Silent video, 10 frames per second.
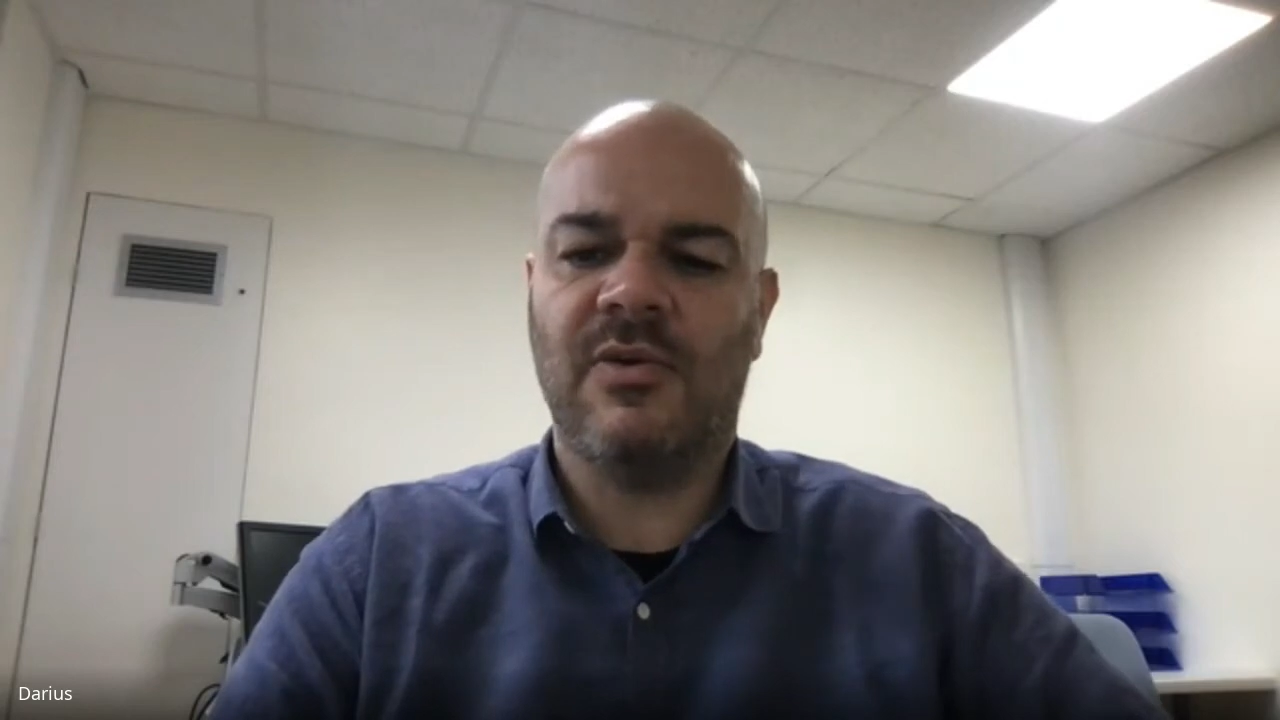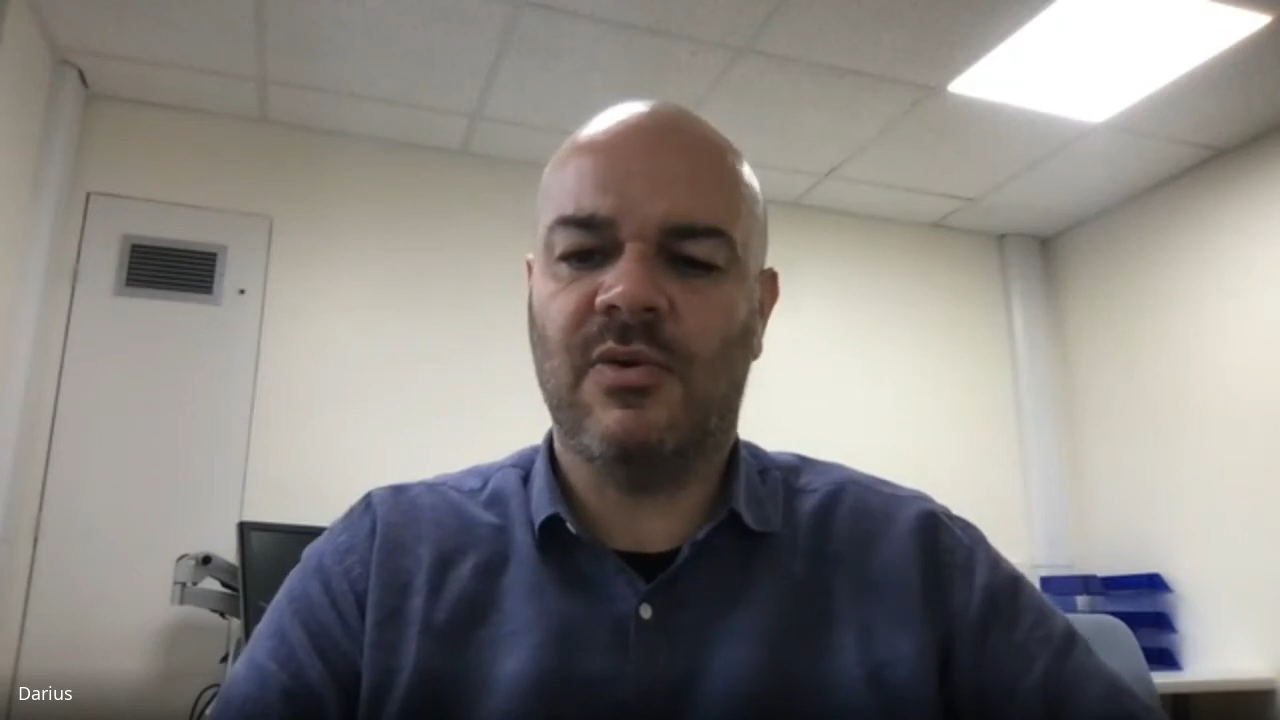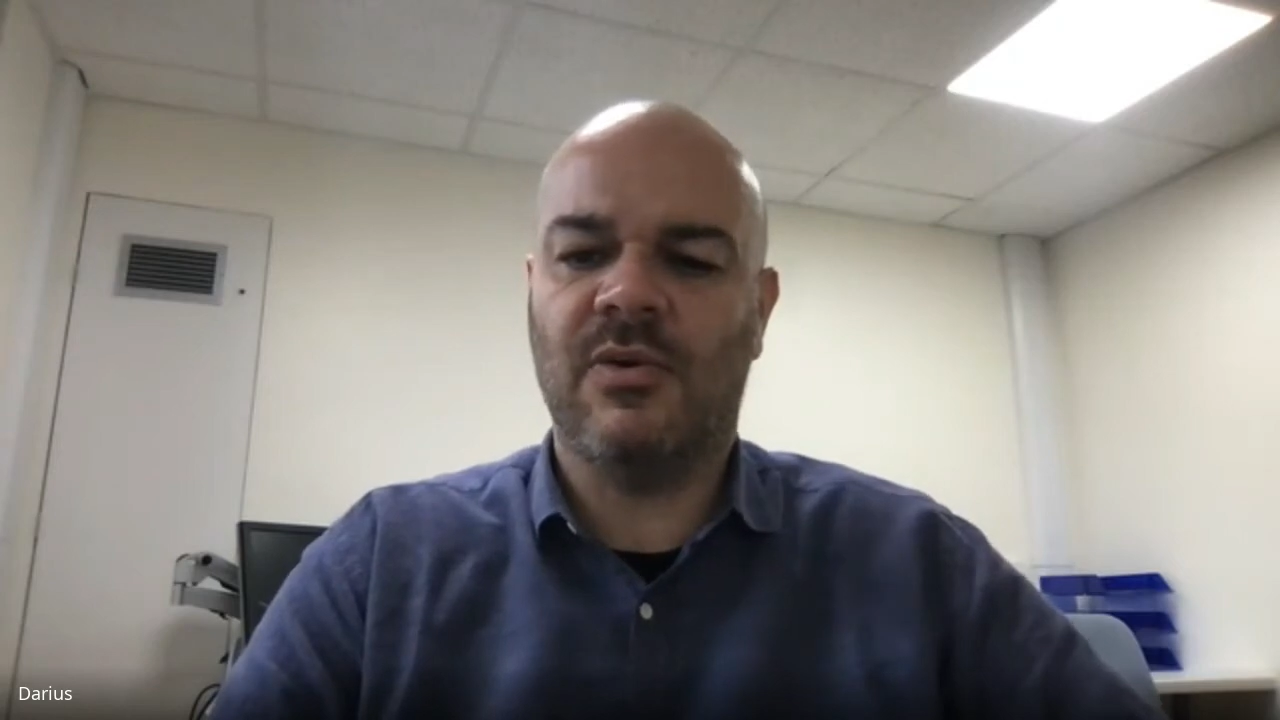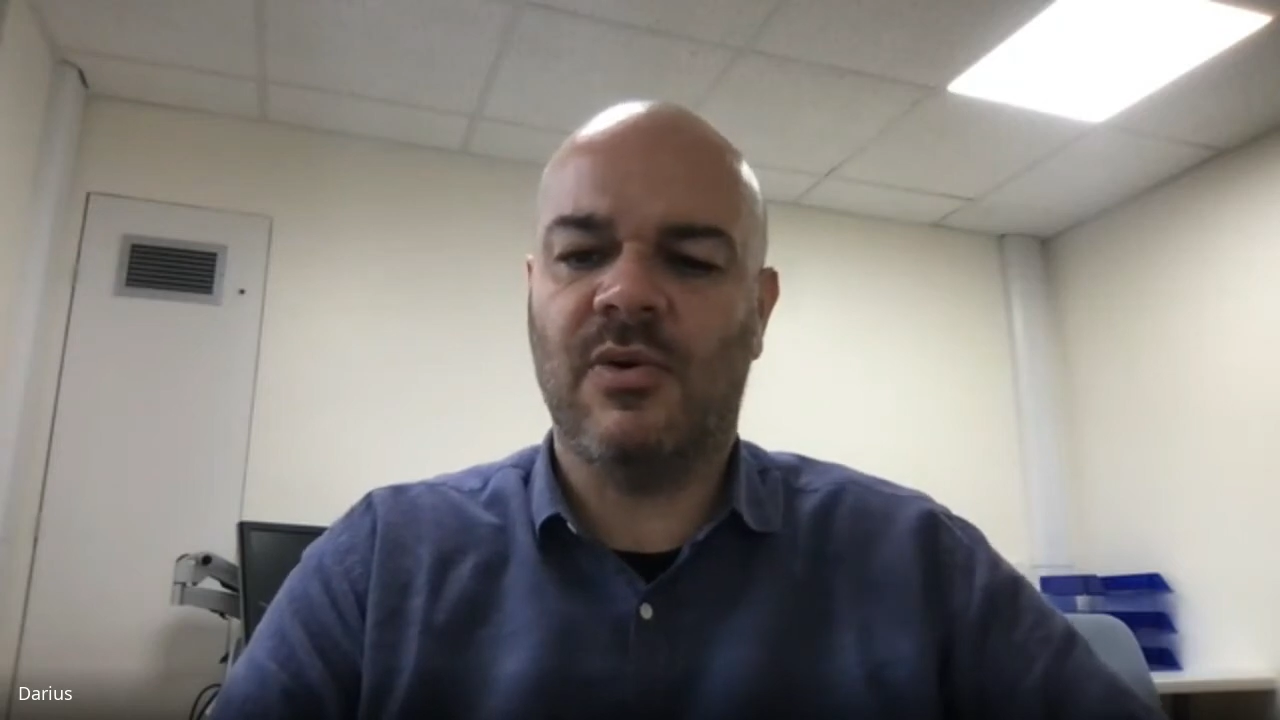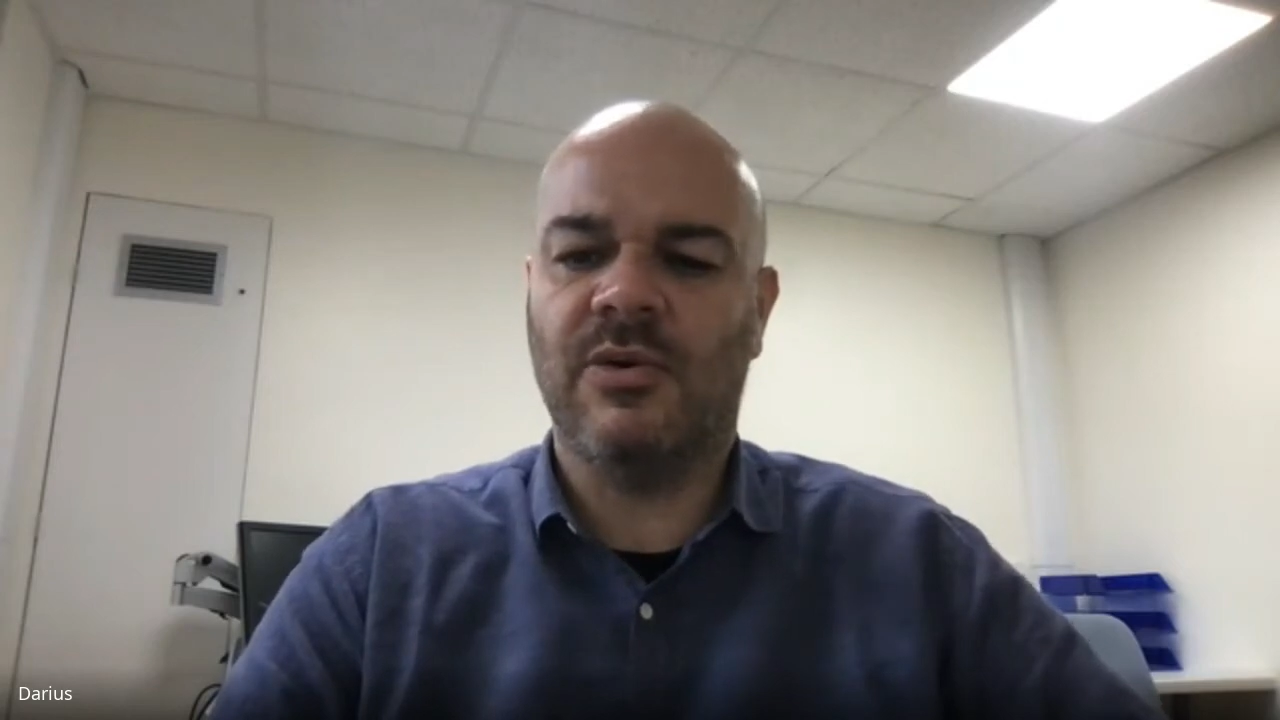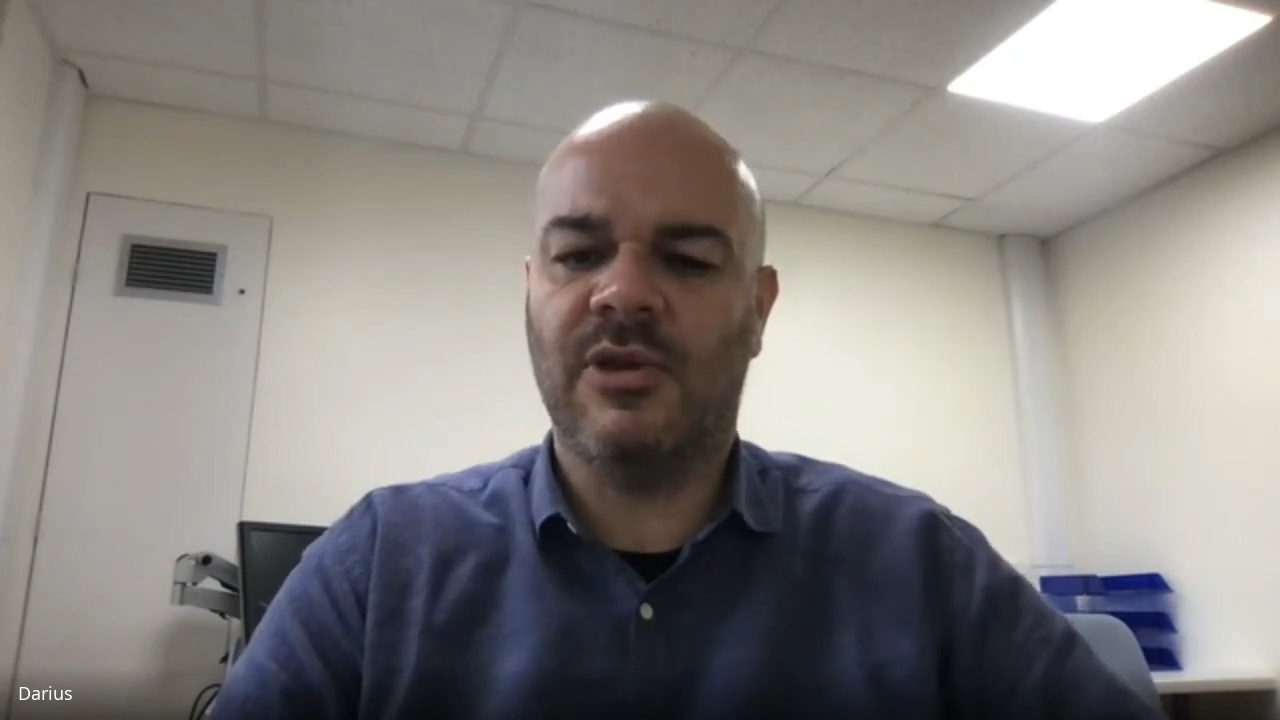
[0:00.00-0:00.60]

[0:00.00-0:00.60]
or